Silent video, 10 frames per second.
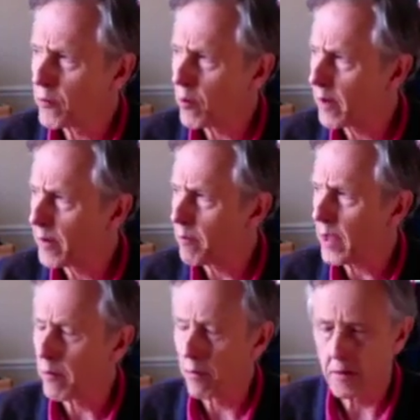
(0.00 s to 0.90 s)
20
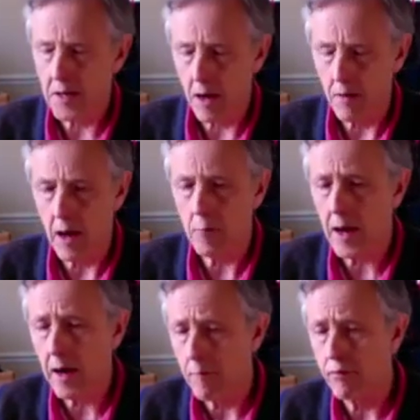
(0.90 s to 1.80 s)
people or so, and we
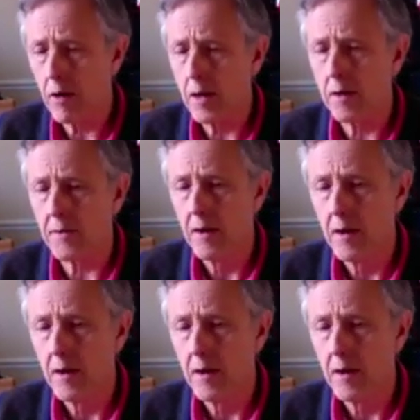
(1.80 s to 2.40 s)
had a brilliant